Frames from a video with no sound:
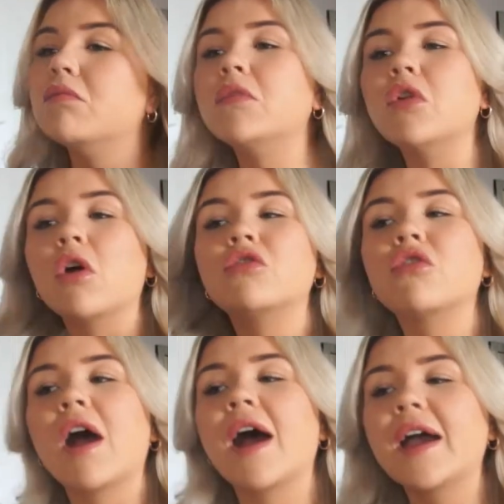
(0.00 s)
not
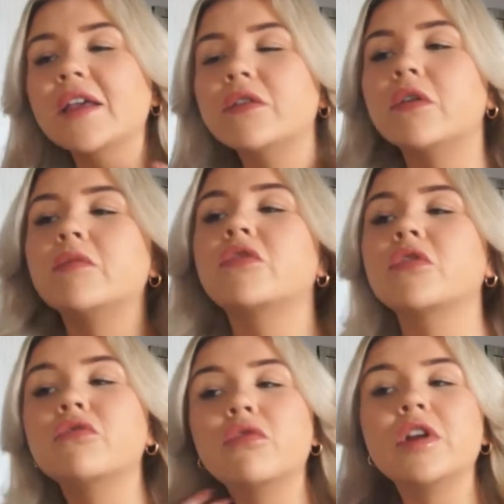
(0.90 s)
dry. So I'm just
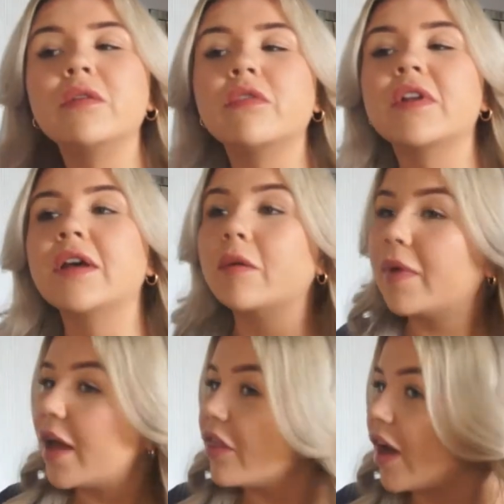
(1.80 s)
going to run in with a little
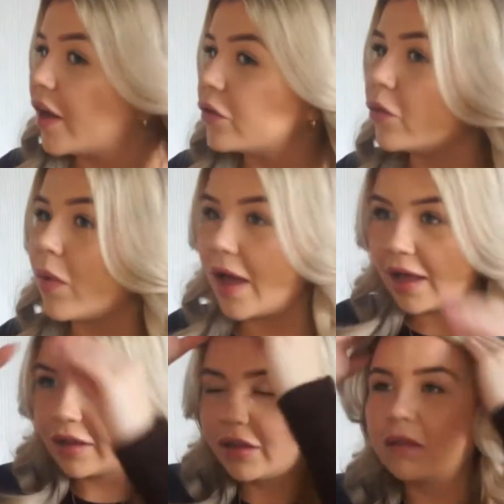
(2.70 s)
bit of that as
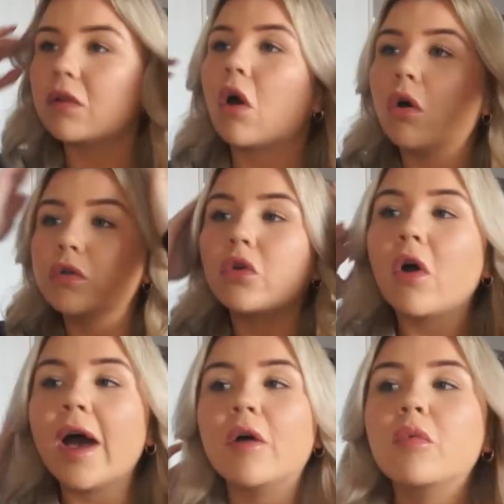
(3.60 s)
well. This will also
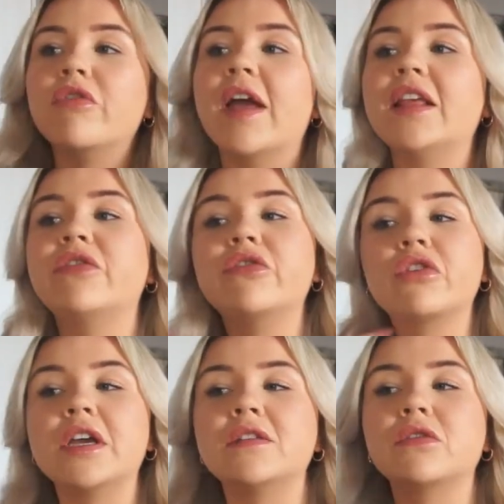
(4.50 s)
help with any
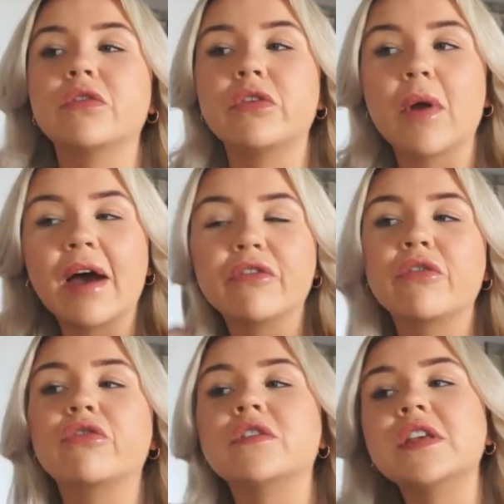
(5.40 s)
frizz. So if you have
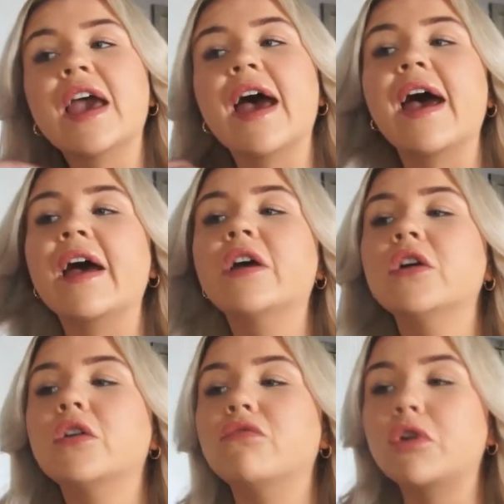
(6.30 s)
frizzy hair,
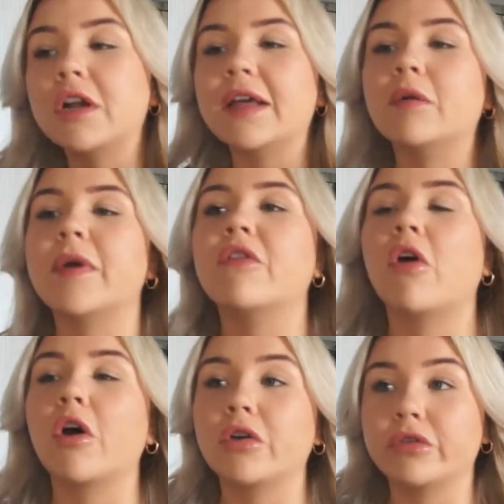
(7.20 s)
run a little bit of
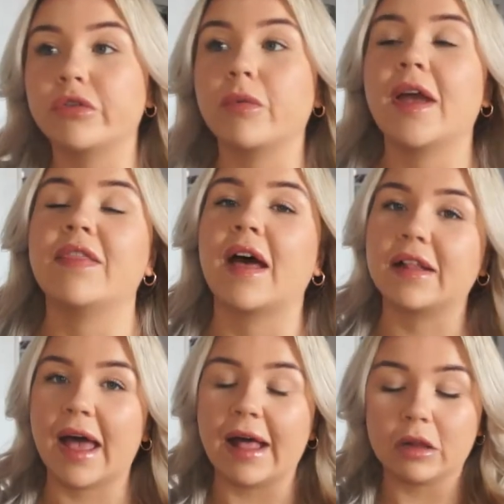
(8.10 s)
oil through it and that'll
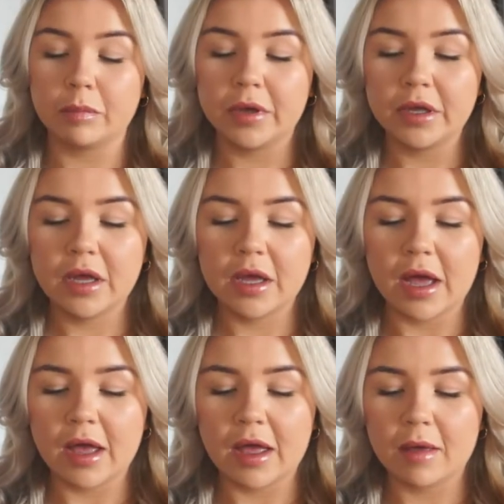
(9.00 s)
help.
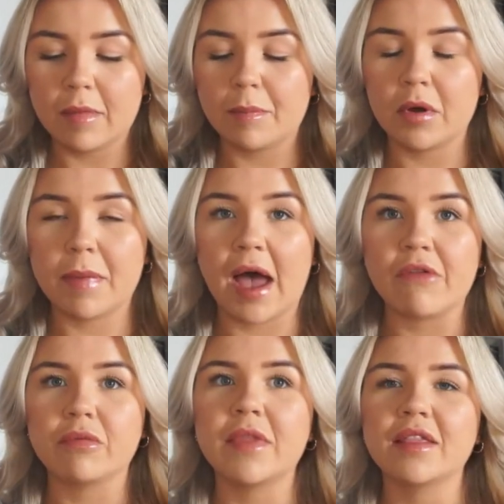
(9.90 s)
But
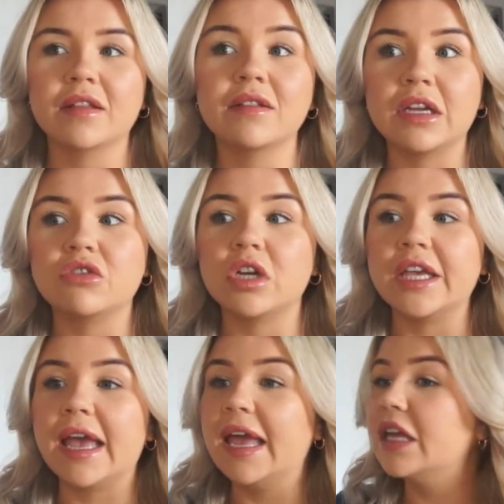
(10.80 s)
apart from that, that's
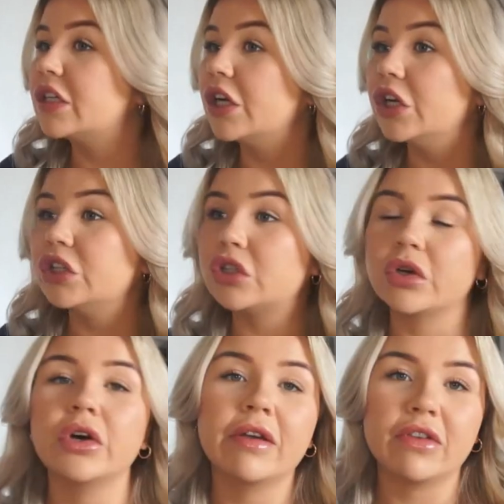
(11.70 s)
literally it.
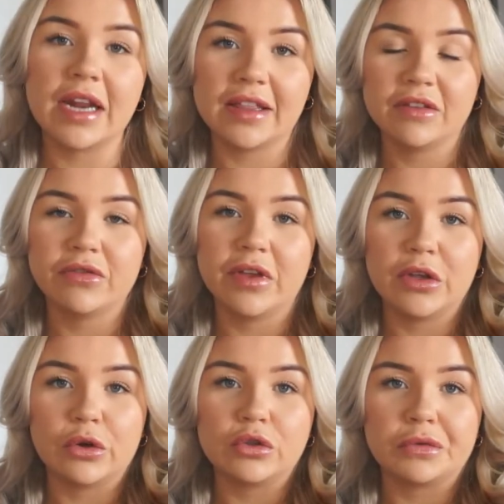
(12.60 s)
So if you like this
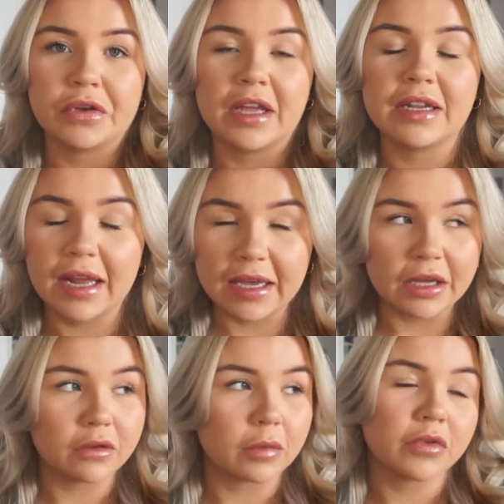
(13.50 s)
video, don't forget to like
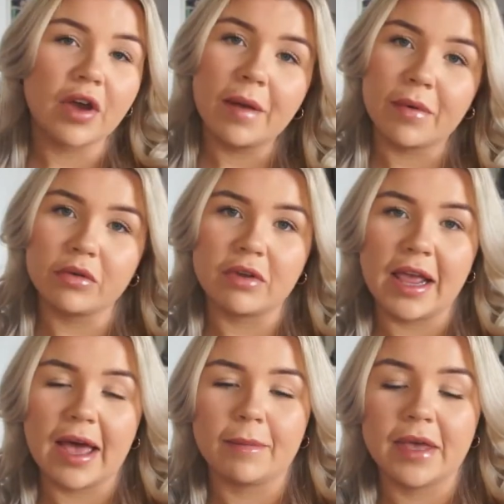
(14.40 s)
and subscribe. It would really
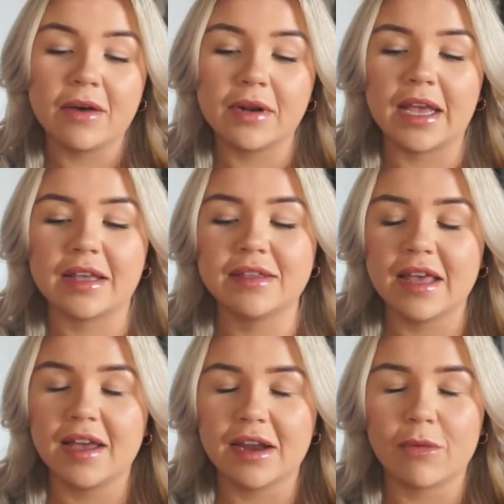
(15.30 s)
help me out. Like I
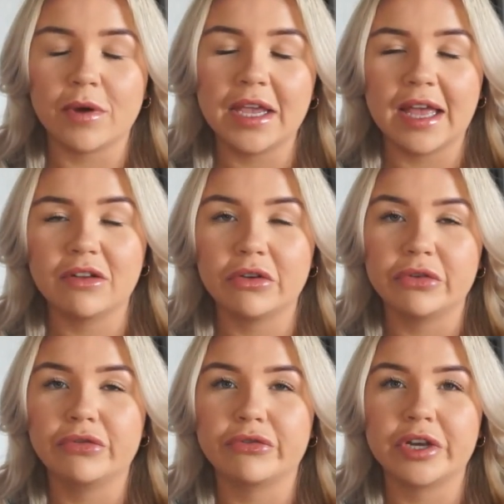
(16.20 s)
said, I want to get to
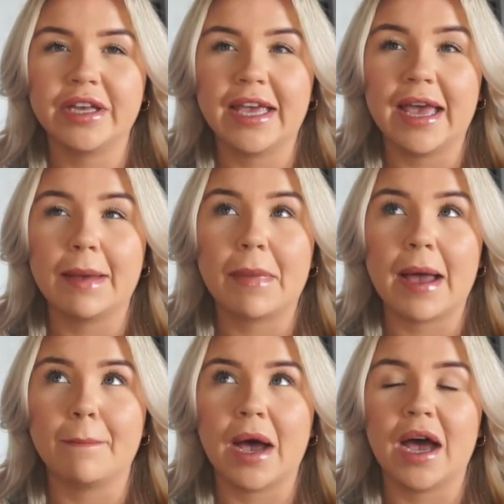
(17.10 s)
3k
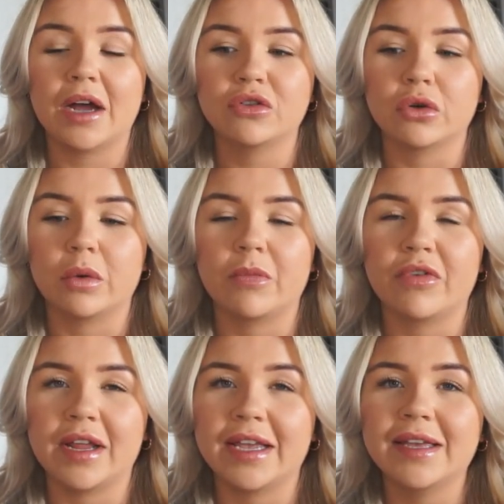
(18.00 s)
by March,
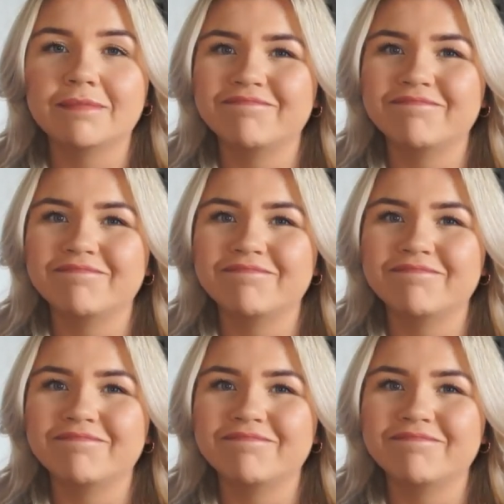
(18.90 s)
hopefully.